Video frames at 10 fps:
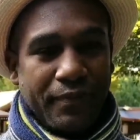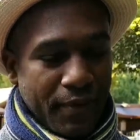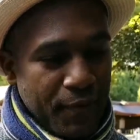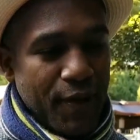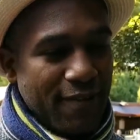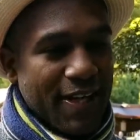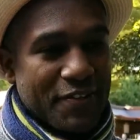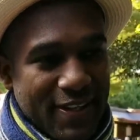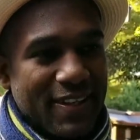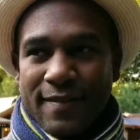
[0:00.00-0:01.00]
who have
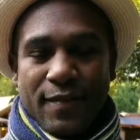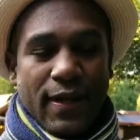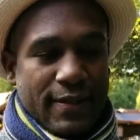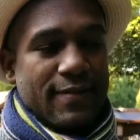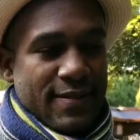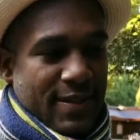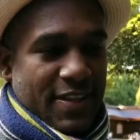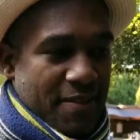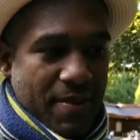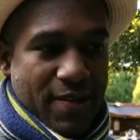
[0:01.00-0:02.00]
actually, one, thought
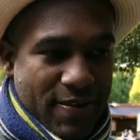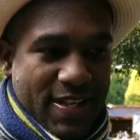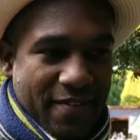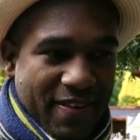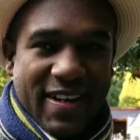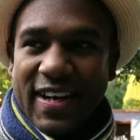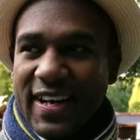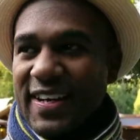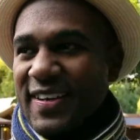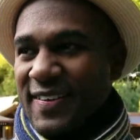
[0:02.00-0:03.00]
Jamaica was in Africa
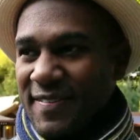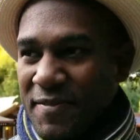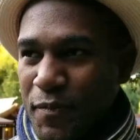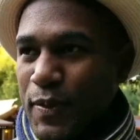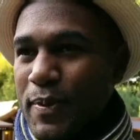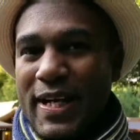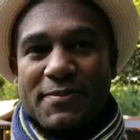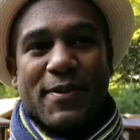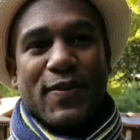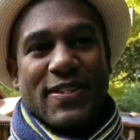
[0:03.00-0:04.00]
and will be
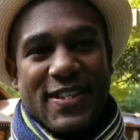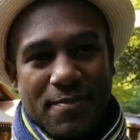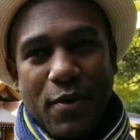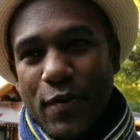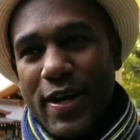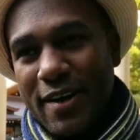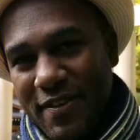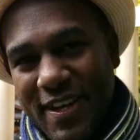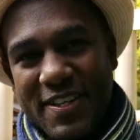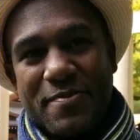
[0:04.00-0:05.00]
asking me questions about where in
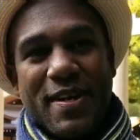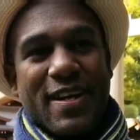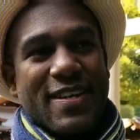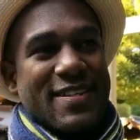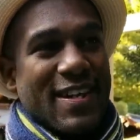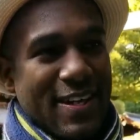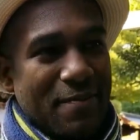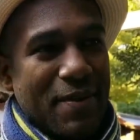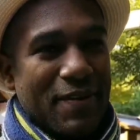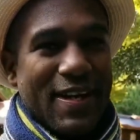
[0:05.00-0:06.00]
Africa Jamaica is and
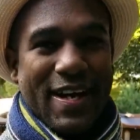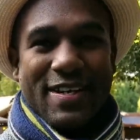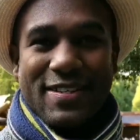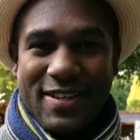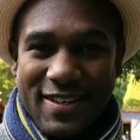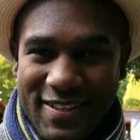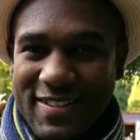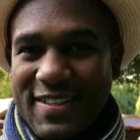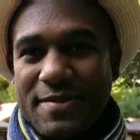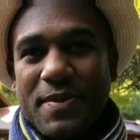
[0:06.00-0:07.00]
about lions and all these
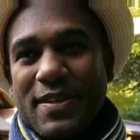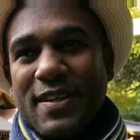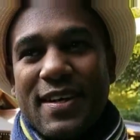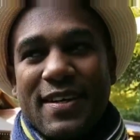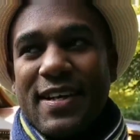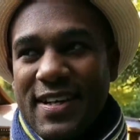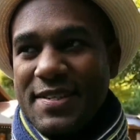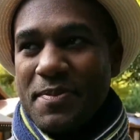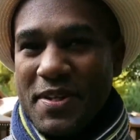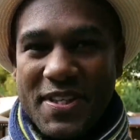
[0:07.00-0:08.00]
things, but not as
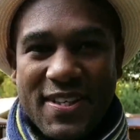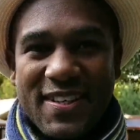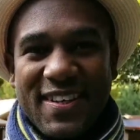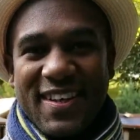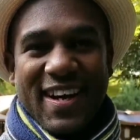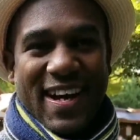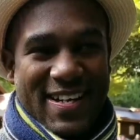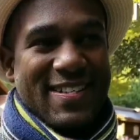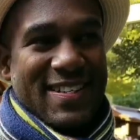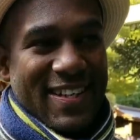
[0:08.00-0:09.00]
much
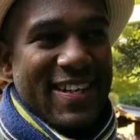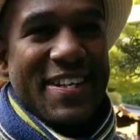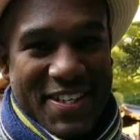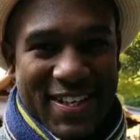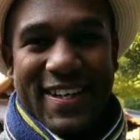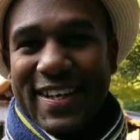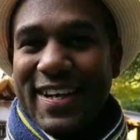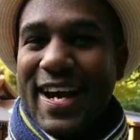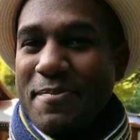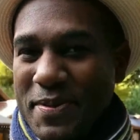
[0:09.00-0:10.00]
as initially
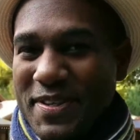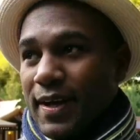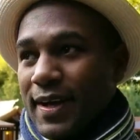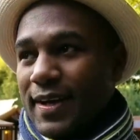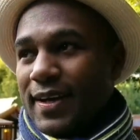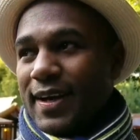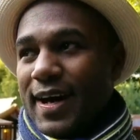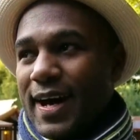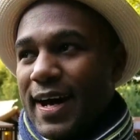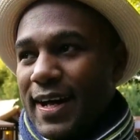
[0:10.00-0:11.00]
happened. And
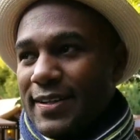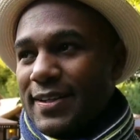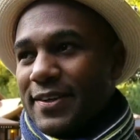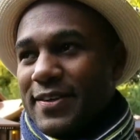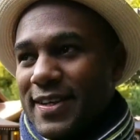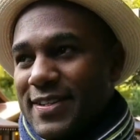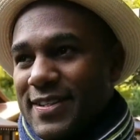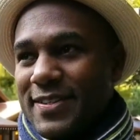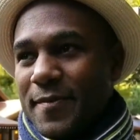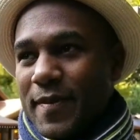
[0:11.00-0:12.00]
I'll tell you
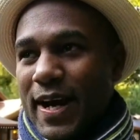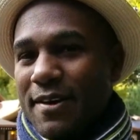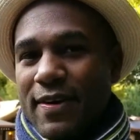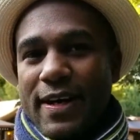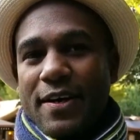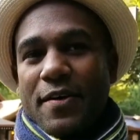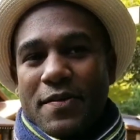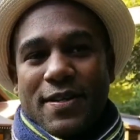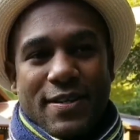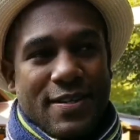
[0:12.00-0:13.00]
this, I've had
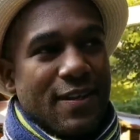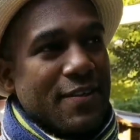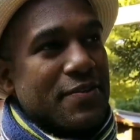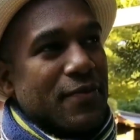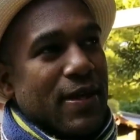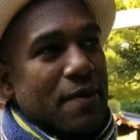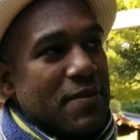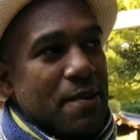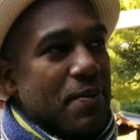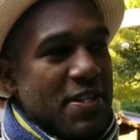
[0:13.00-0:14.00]
encounters also with
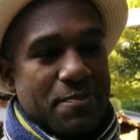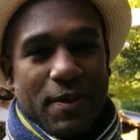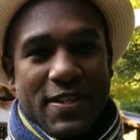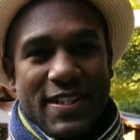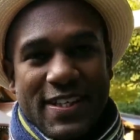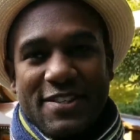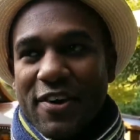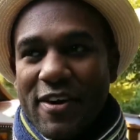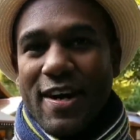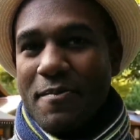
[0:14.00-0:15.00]
Japanese police, and it's
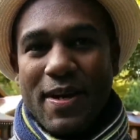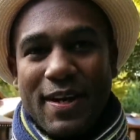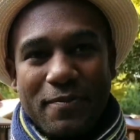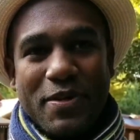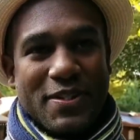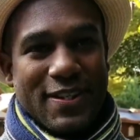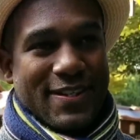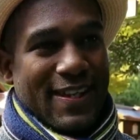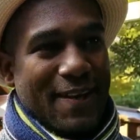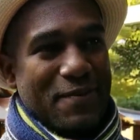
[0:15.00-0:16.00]
very comical most of the
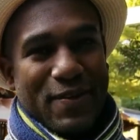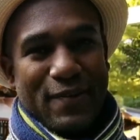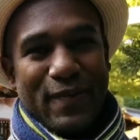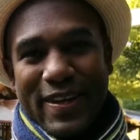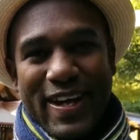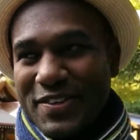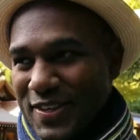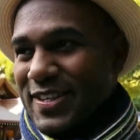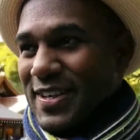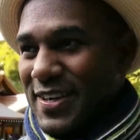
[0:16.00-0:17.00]
times when we
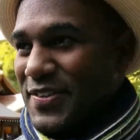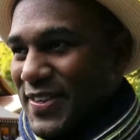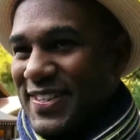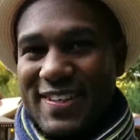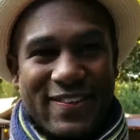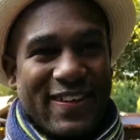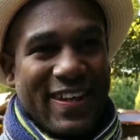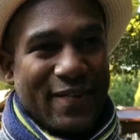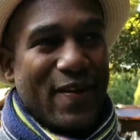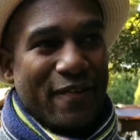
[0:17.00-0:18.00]
actually talk to each other.
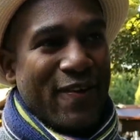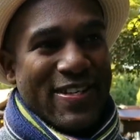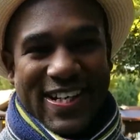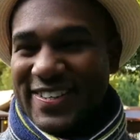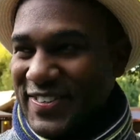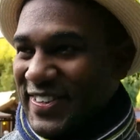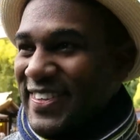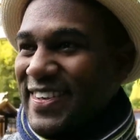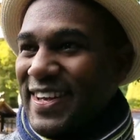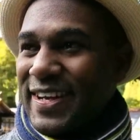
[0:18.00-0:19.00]
Like, we have always had good
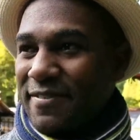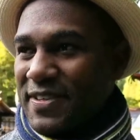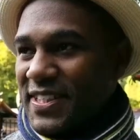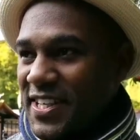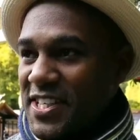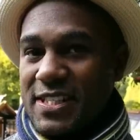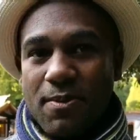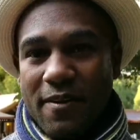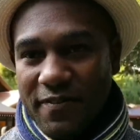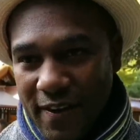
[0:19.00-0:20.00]
conversations.
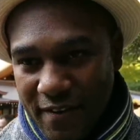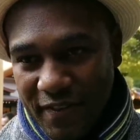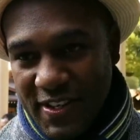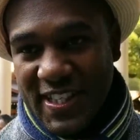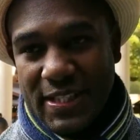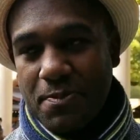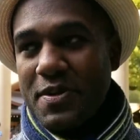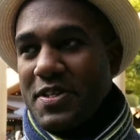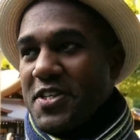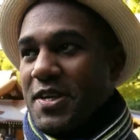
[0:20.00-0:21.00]
My very first
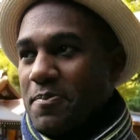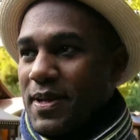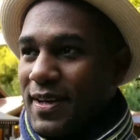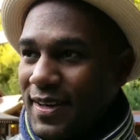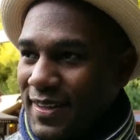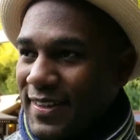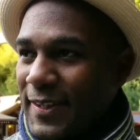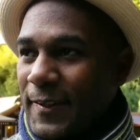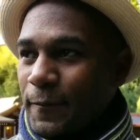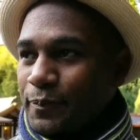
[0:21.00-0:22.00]
experience in Japan, I'll
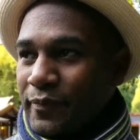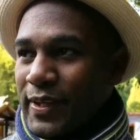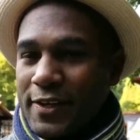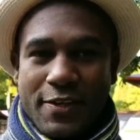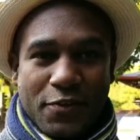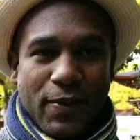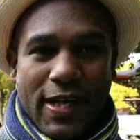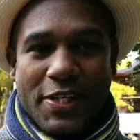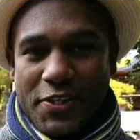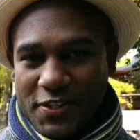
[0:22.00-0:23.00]
tell you this, when
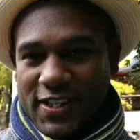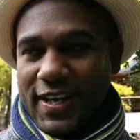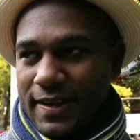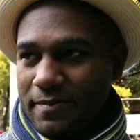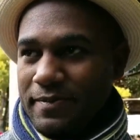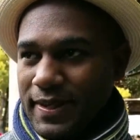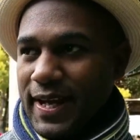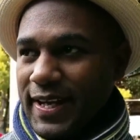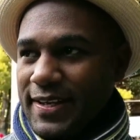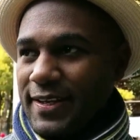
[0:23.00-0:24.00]
I just came,
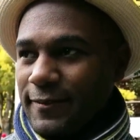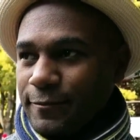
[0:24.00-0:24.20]
like